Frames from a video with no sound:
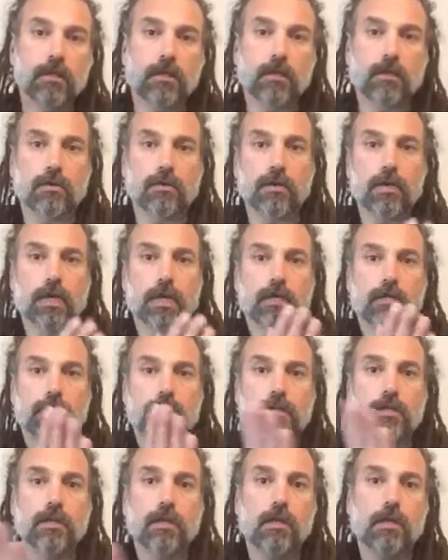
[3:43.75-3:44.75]
It
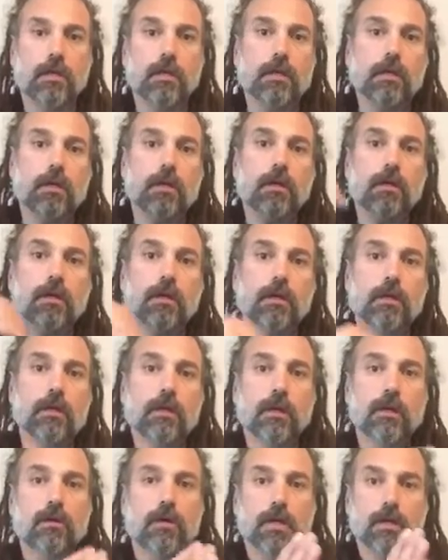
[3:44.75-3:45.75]
creates,
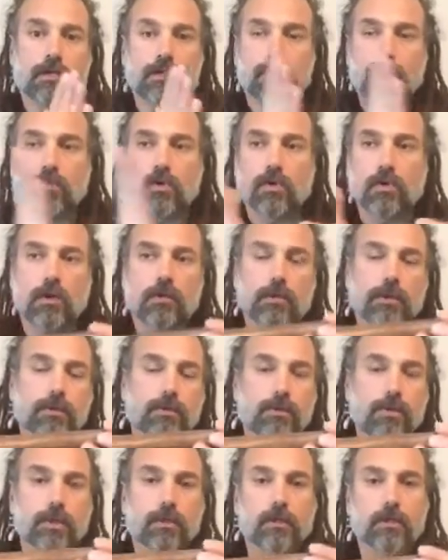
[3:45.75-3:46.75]
a swirl
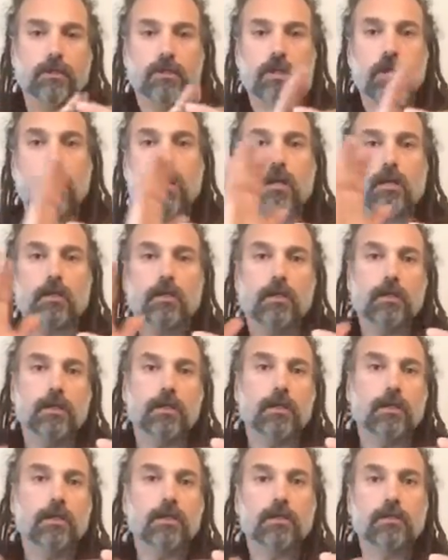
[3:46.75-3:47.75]
between the
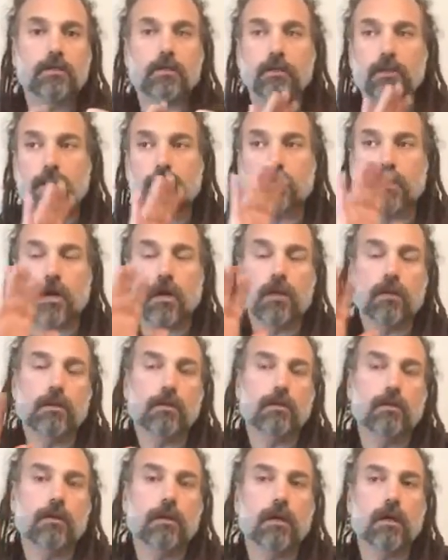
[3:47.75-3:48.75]
chocolatey
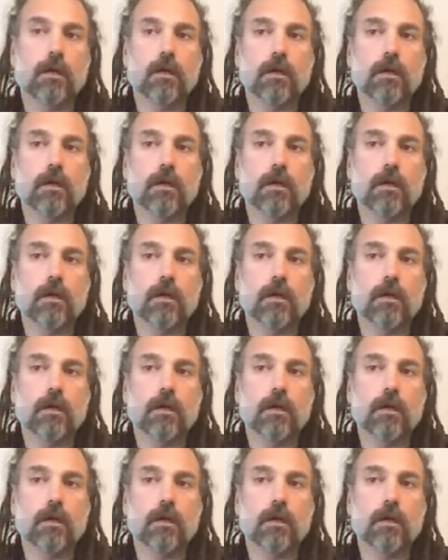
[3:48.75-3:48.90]
colored